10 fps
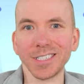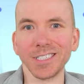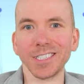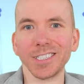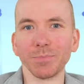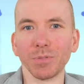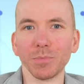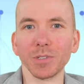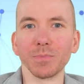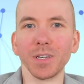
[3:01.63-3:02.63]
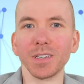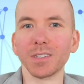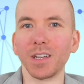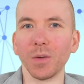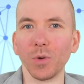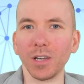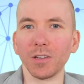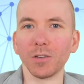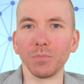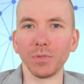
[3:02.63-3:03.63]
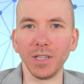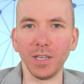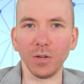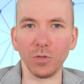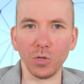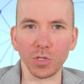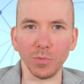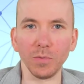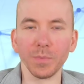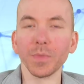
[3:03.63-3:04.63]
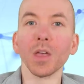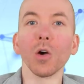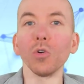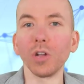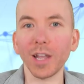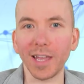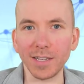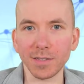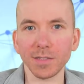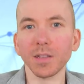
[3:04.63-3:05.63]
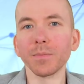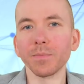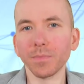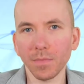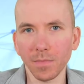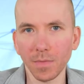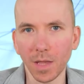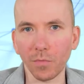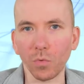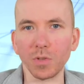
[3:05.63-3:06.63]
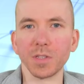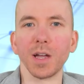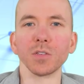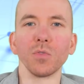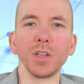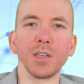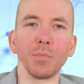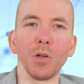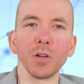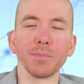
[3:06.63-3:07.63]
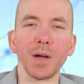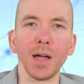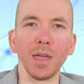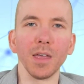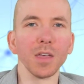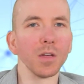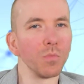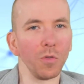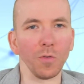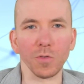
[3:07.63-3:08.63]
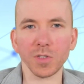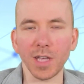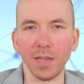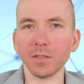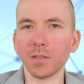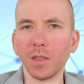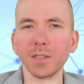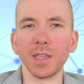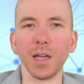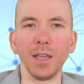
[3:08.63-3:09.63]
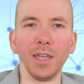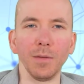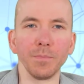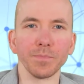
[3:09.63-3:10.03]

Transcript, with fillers: pretty much makes the network completely unusable, unless everyone starts creating blocks by proof of stake. So that's the idea.